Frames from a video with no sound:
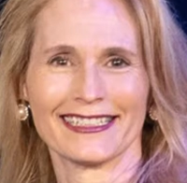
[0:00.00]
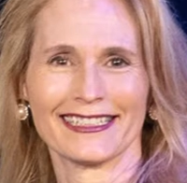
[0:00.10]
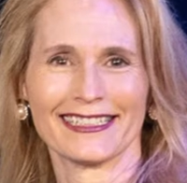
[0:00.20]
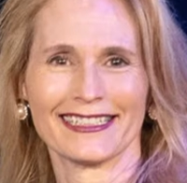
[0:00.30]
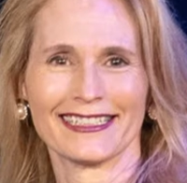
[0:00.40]

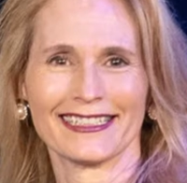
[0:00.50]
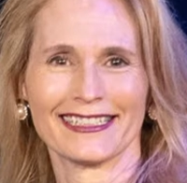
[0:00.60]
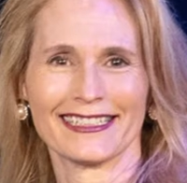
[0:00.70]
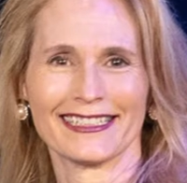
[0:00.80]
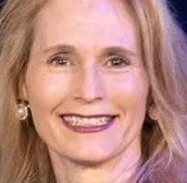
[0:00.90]

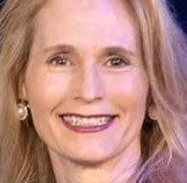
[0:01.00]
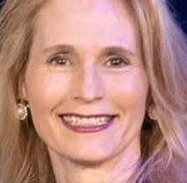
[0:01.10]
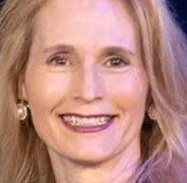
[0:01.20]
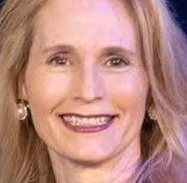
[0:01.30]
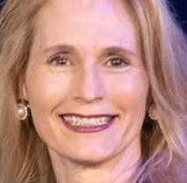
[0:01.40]

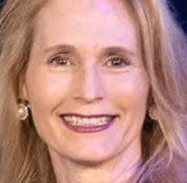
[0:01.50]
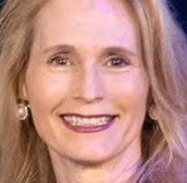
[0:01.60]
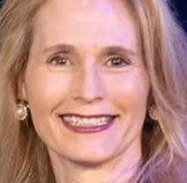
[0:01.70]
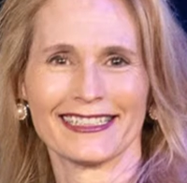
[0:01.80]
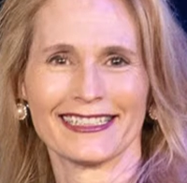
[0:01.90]

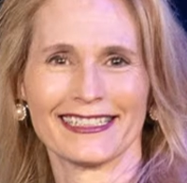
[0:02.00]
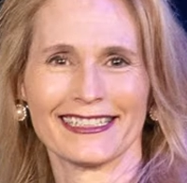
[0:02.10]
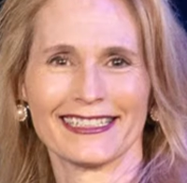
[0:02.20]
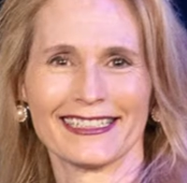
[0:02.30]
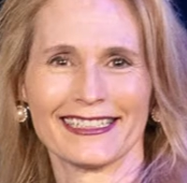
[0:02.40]

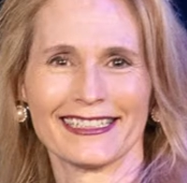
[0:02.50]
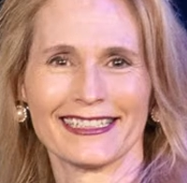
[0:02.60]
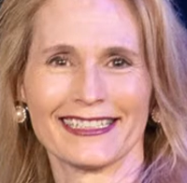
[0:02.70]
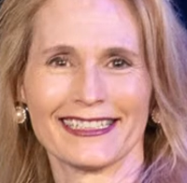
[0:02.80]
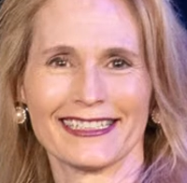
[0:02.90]

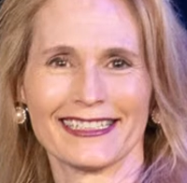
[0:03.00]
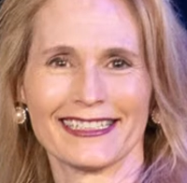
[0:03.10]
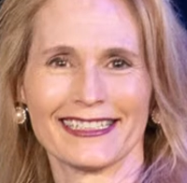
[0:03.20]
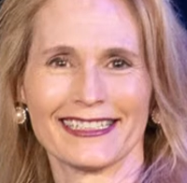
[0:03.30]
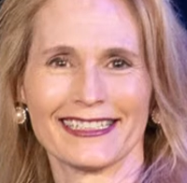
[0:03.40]

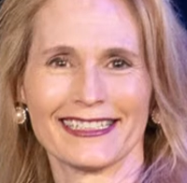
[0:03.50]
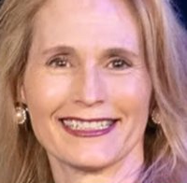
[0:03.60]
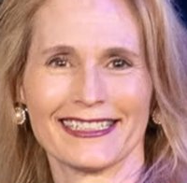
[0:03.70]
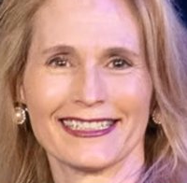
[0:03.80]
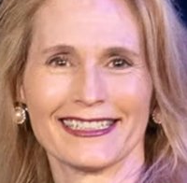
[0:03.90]

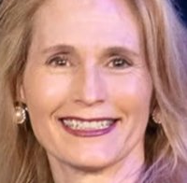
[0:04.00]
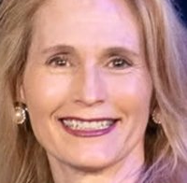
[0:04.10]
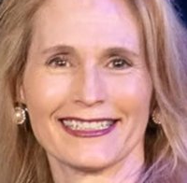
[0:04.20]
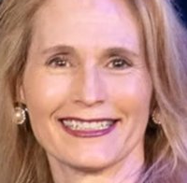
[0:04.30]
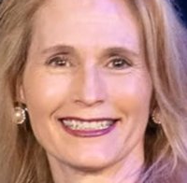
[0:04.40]

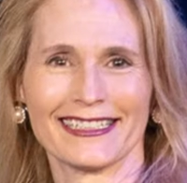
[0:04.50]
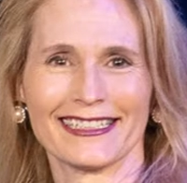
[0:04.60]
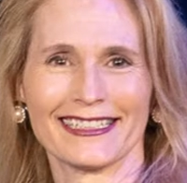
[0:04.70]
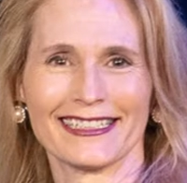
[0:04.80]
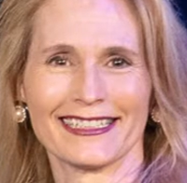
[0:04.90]

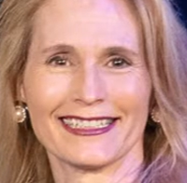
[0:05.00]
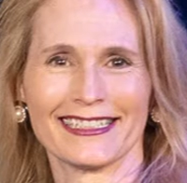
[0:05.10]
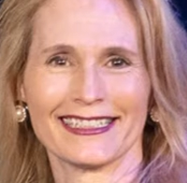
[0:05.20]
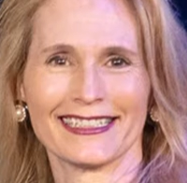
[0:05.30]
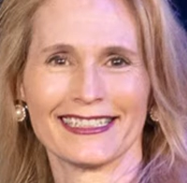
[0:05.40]

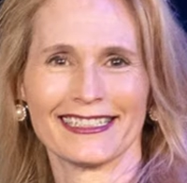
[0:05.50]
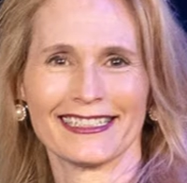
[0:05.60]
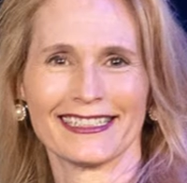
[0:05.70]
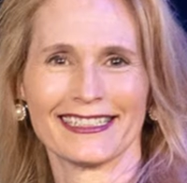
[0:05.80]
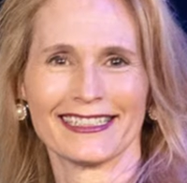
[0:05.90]

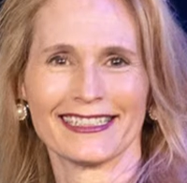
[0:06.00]
The person shown says nothing.